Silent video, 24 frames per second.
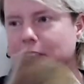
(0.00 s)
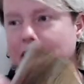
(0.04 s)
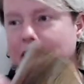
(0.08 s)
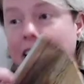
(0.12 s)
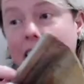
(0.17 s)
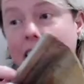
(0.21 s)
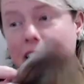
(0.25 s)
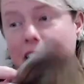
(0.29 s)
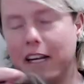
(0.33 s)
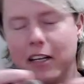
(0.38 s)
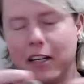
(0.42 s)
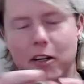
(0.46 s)

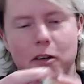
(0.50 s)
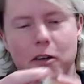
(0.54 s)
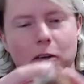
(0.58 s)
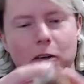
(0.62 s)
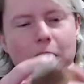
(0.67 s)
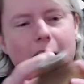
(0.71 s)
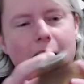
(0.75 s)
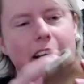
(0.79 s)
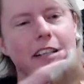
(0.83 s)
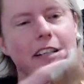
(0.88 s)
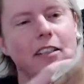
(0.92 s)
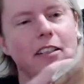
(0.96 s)
I know,
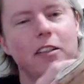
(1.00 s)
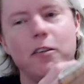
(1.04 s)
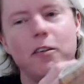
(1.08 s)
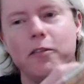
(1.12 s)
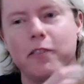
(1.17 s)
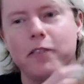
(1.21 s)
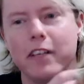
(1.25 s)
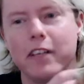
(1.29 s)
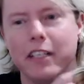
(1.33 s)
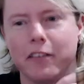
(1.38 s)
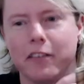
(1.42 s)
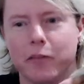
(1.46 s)
right? No
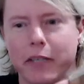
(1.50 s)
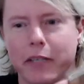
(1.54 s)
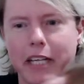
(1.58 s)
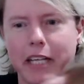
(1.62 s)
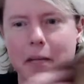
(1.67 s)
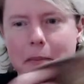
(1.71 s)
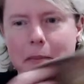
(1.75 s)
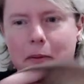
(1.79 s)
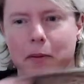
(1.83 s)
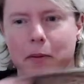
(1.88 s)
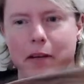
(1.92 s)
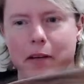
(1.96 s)
fun if we
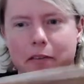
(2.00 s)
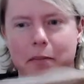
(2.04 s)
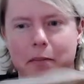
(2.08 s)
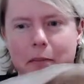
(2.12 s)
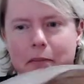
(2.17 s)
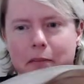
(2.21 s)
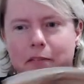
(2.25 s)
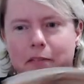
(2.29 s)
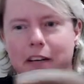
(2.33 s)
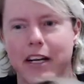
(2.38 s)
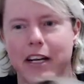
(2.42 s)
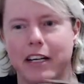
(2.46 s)
keep it away from the
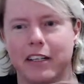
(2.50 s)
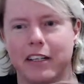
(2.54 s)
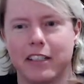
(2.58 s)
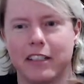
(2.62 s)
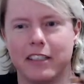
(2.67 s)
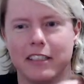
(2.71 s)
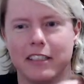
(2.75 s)
fire.